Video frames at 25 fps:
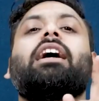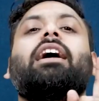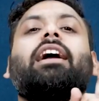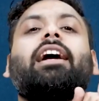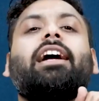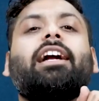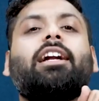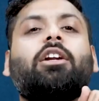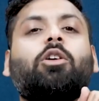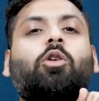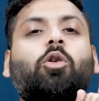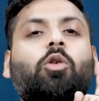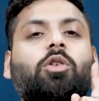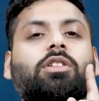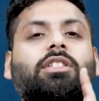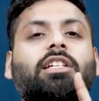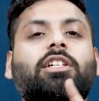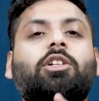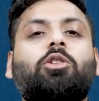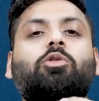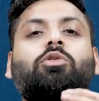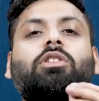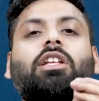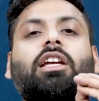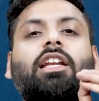It goes
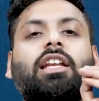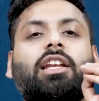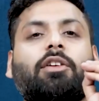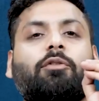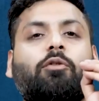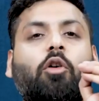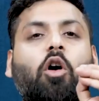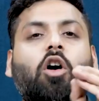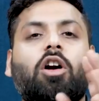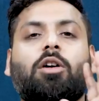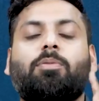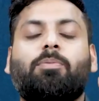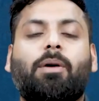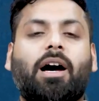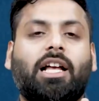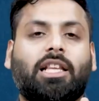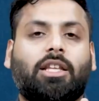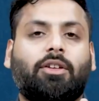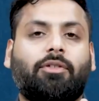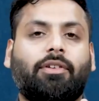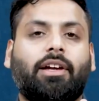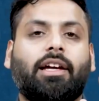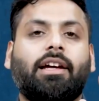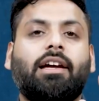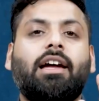into the reward
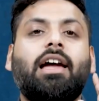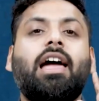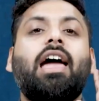pathway.